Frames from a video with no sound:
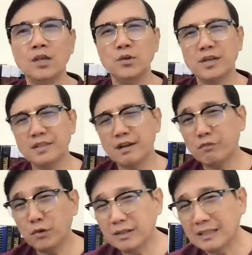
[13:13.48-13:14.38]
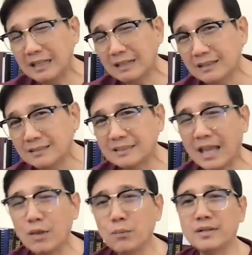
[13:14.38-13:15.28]
you can therefore clearly
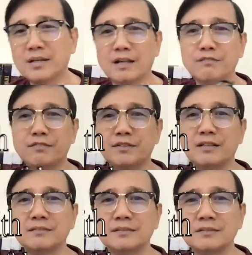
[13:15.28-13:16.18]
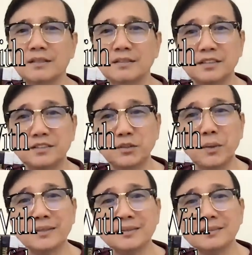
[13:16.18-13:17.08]
say with confidence that there
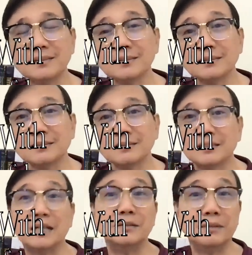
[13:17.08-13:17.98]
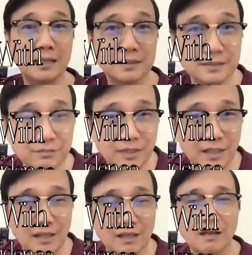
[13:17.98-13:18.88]
wasn't a
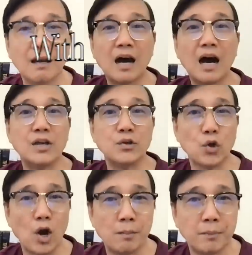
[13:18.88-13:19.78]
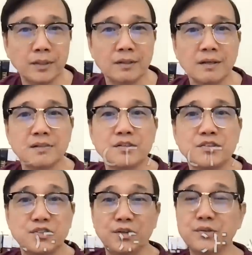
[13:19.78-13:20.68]
relatively uncommon
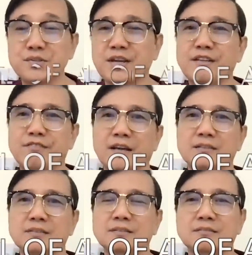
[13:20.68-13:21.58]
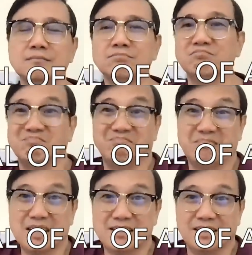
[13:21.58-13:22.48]
serious side effects.
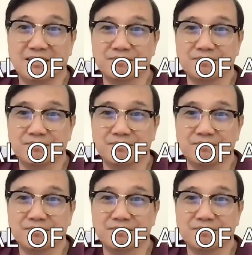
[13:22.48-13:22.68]
Nothing.